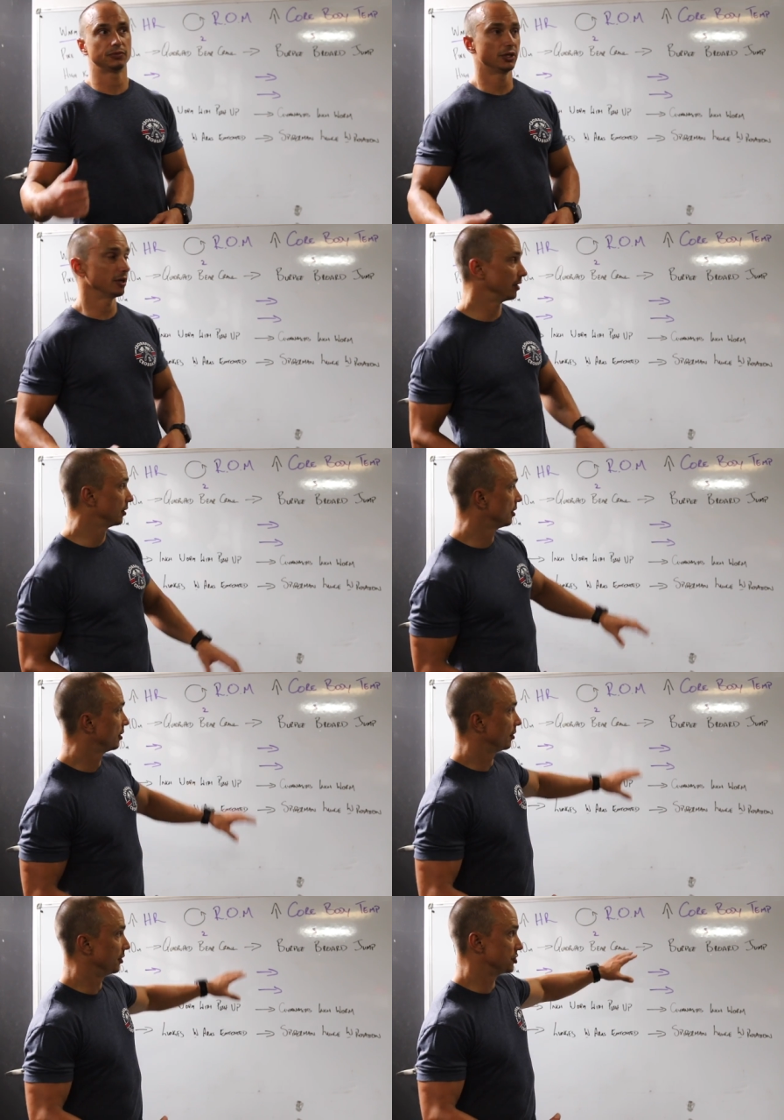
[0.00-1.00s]

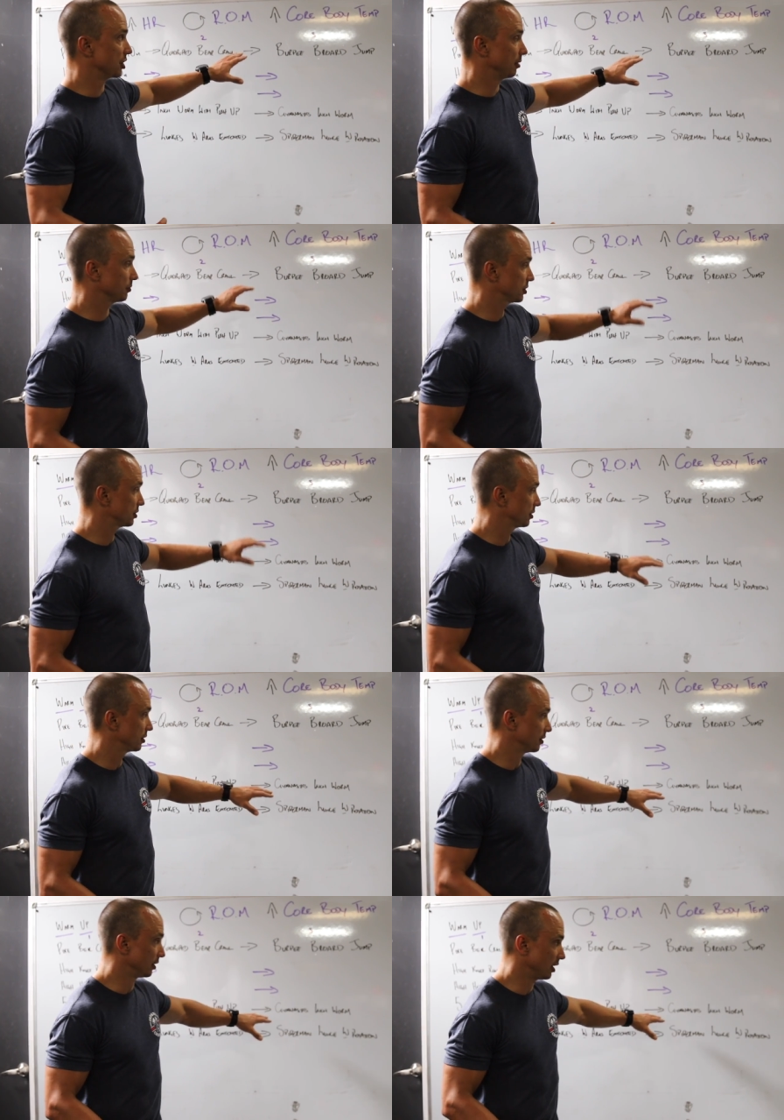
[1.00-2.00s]
the jumps,
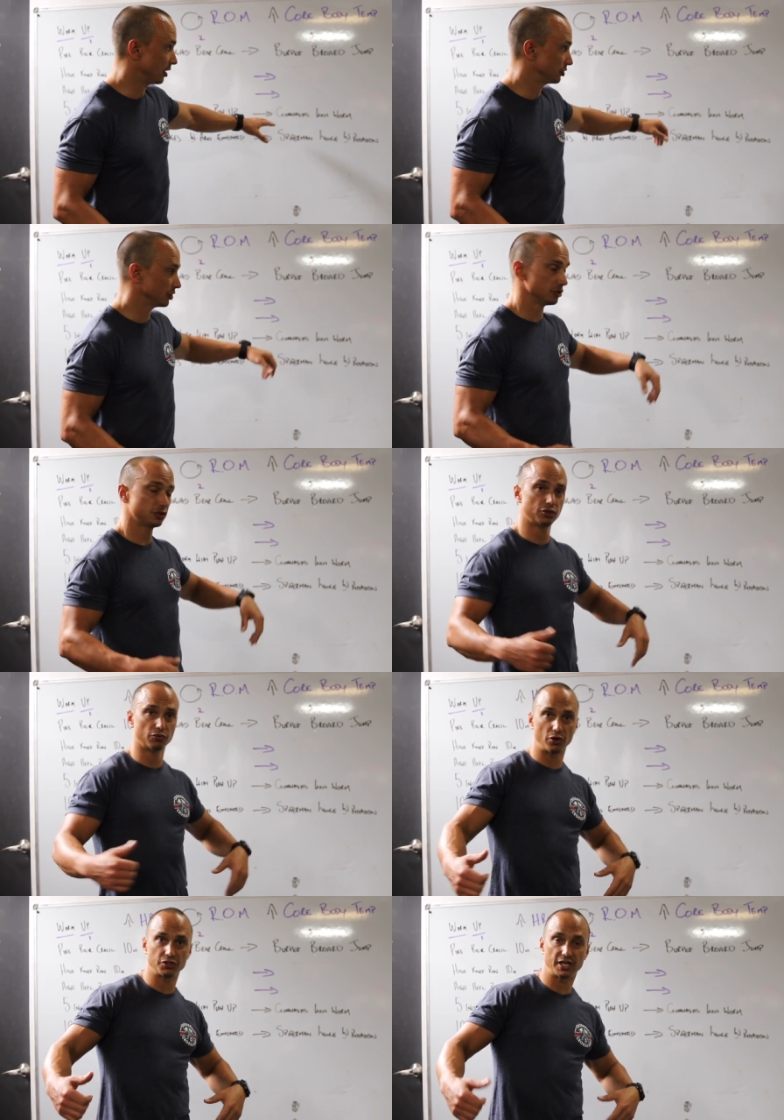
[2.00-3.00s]
the lunges, the
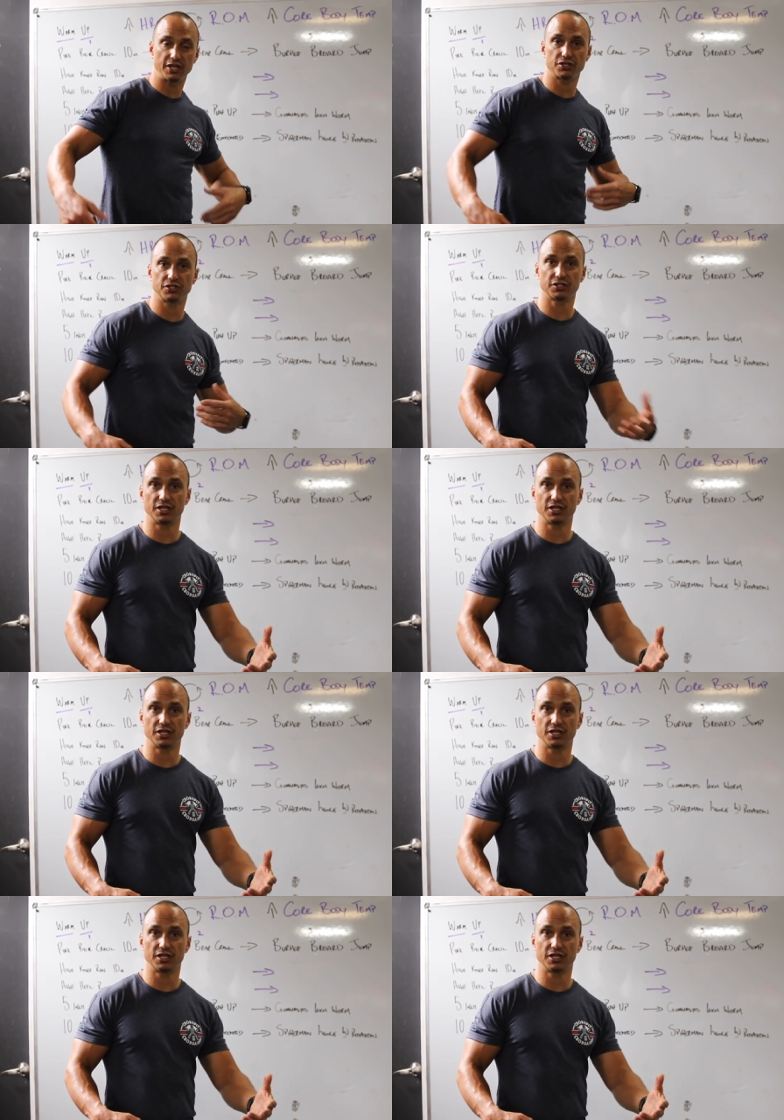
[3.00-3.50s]
rotations,